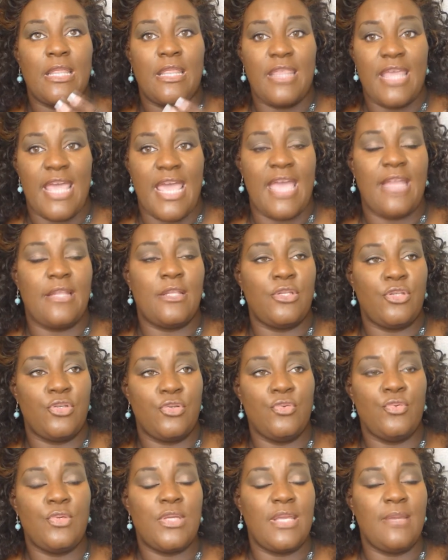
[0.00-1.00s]
that
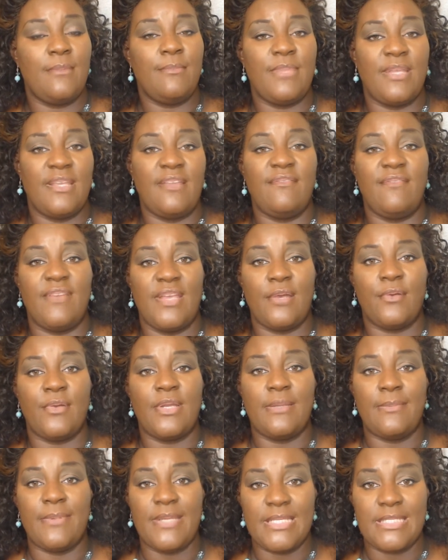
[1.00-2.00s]
you can be
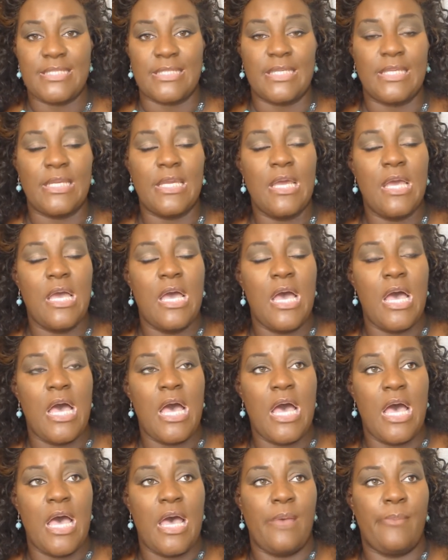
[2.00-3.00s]
very busy.
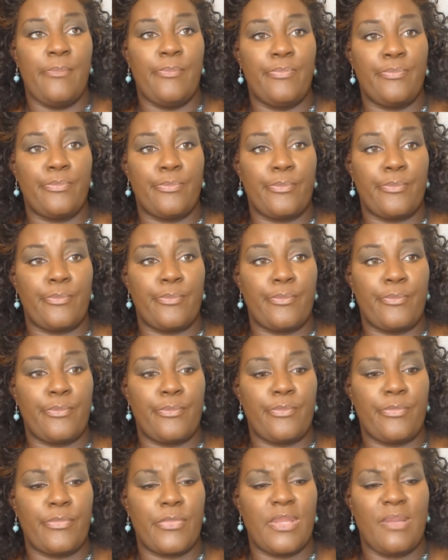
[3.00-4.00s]

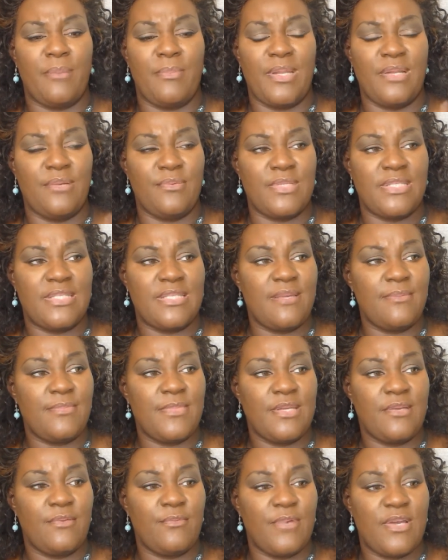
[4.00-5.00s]
But it was
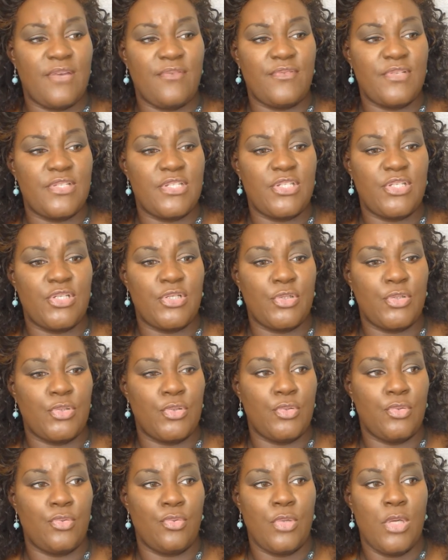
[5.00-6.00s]
something in reference
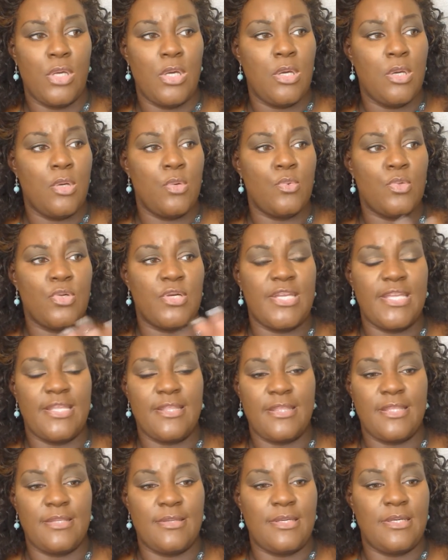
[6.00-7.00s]
to, we'll
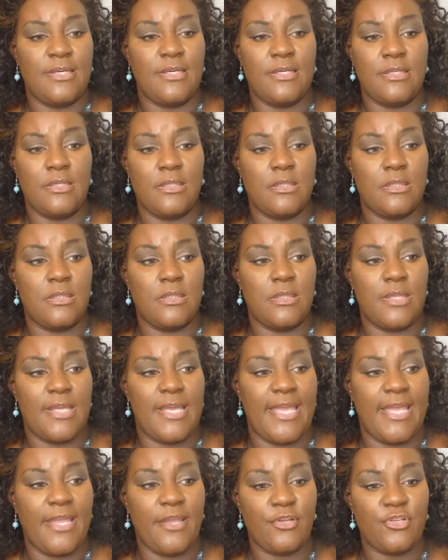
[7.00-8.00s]
get the
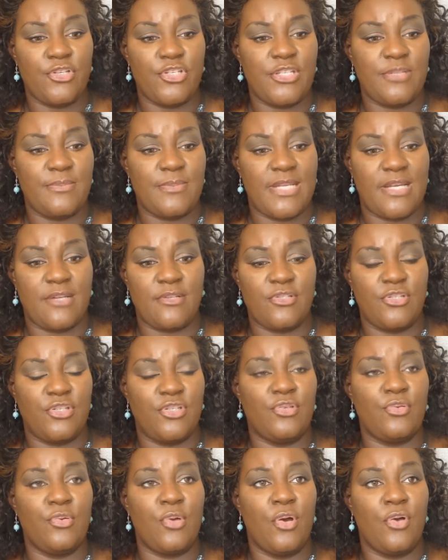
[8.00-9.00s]
hair shipped out
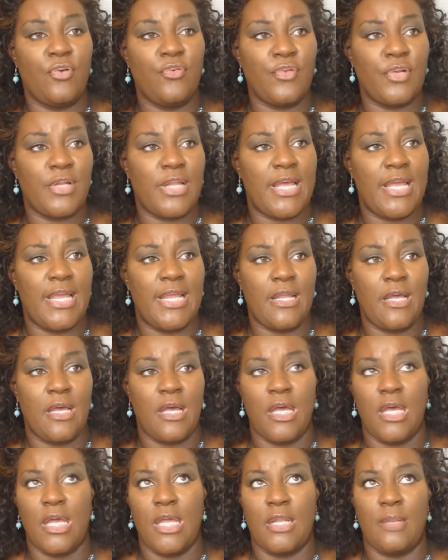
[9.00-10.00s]
to you overnight
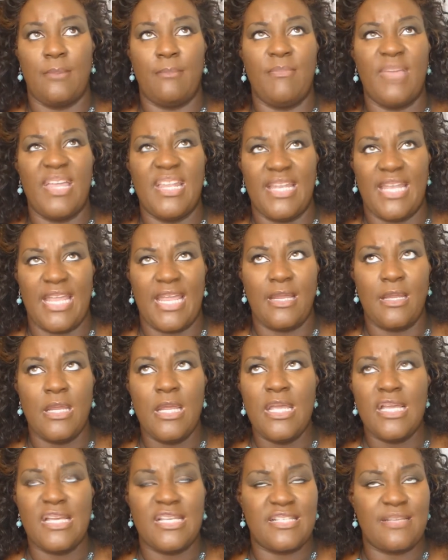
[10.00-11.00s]
on Monday,
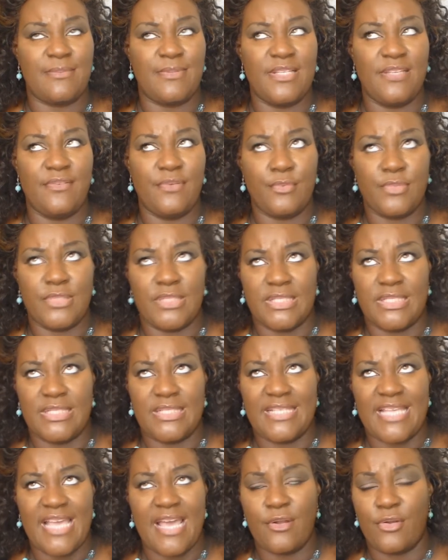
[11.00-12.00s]
because I believe it was a
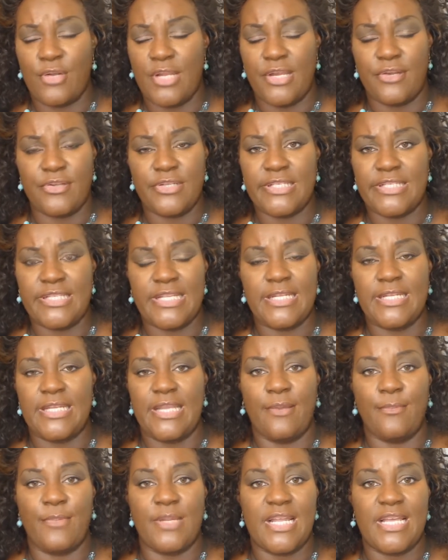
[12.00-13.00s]
Saturday or
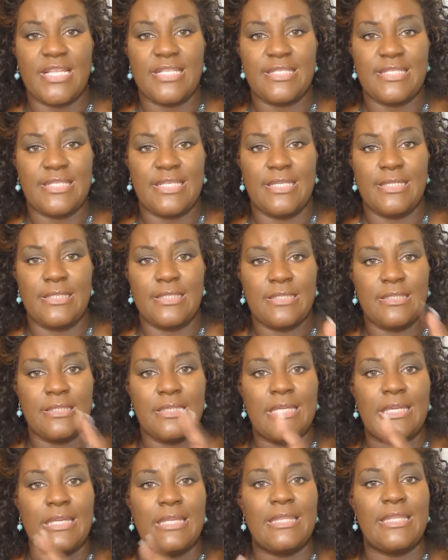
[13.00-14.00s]
Sunday when I sent
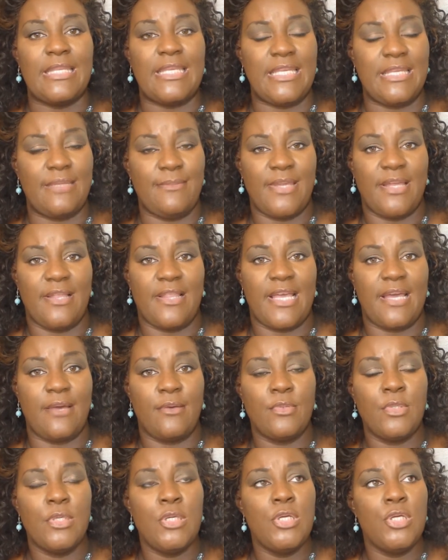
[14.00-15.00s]
the email
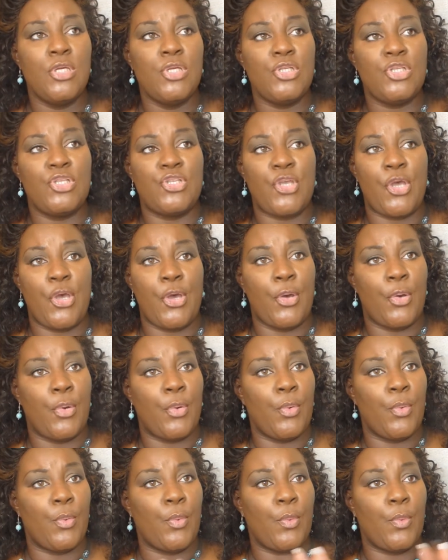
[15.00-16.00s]
out.
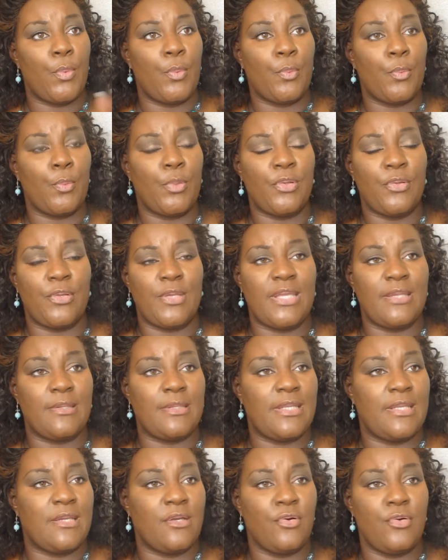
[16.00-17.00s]
So we'll
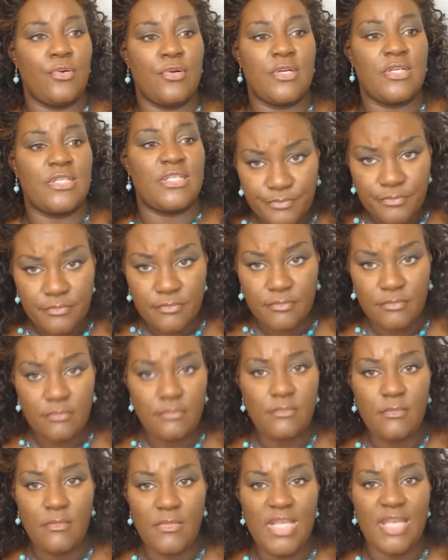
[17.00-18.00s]
get in court
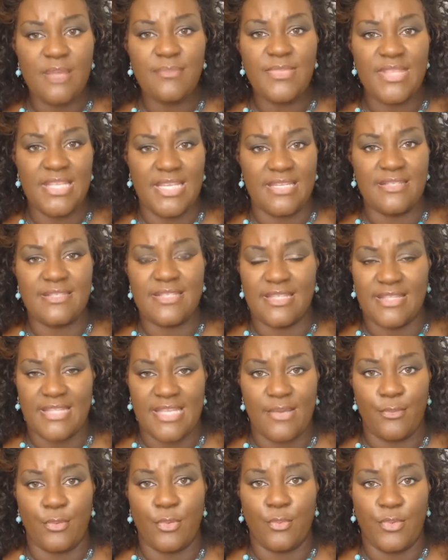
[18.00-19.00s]
on things that
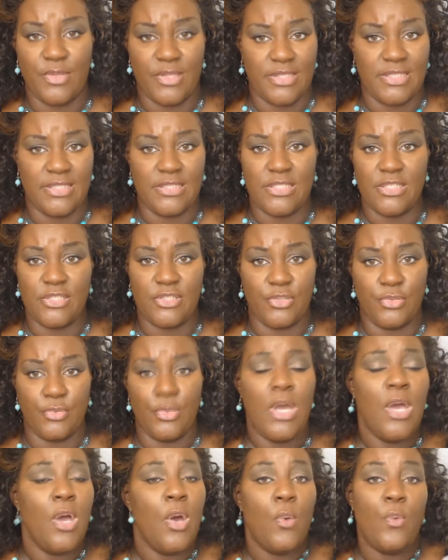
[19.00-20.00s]
they were willing to
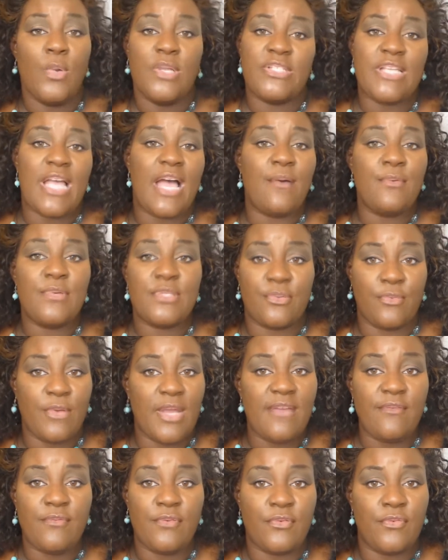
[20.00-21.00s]
do, which I was
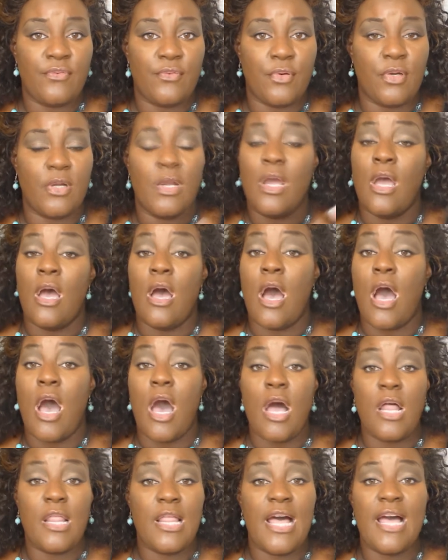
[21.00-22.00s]
grateful for.
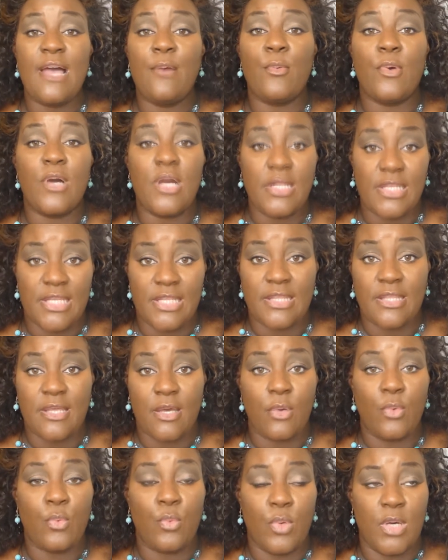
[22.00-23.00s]
All I wanted
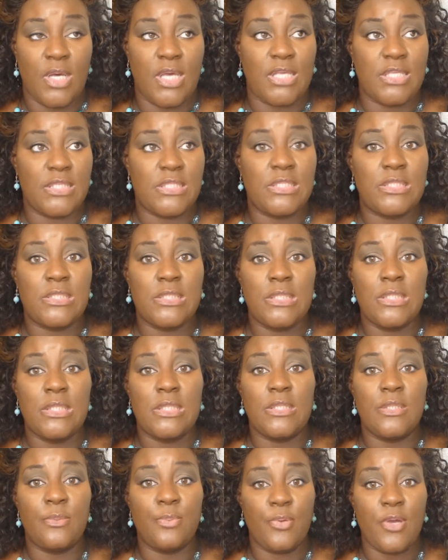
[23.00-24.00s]
though was
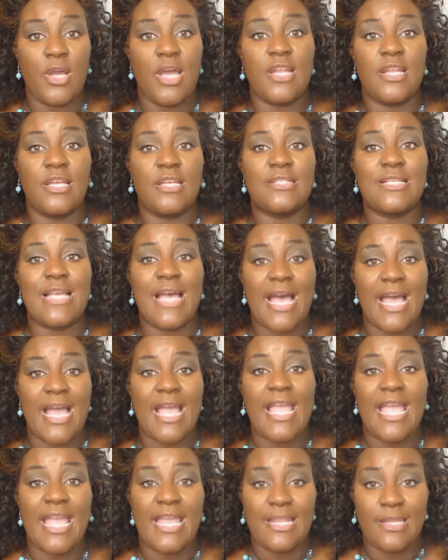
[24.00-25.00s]
the product
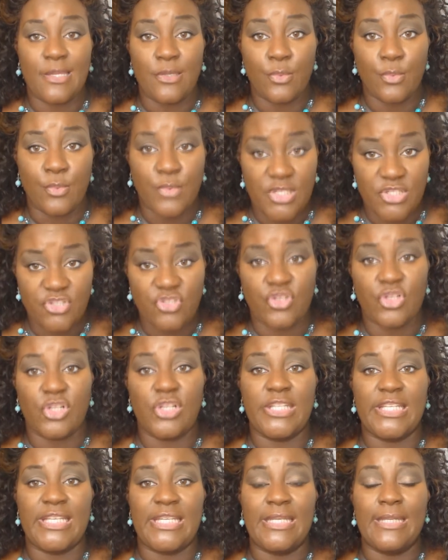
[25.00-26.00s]
I had
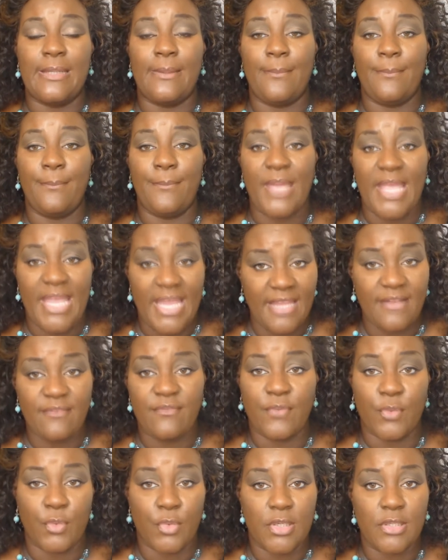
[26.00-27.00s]
originally
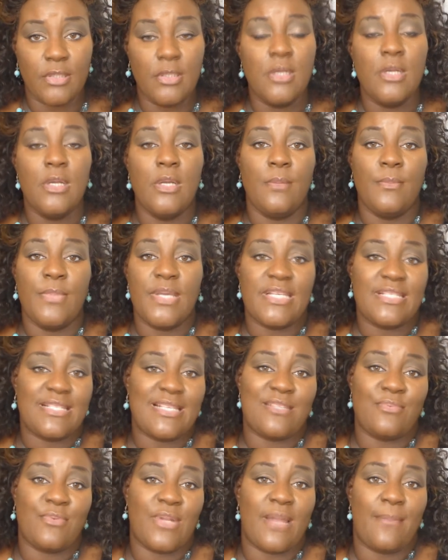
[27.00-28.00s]
paid for, because
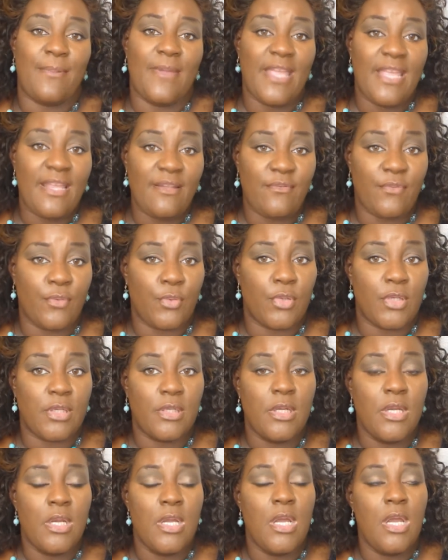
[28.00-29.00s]
that's what I paid
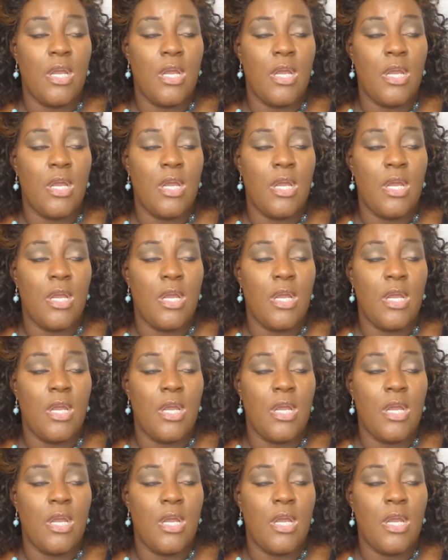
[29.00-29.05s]
for.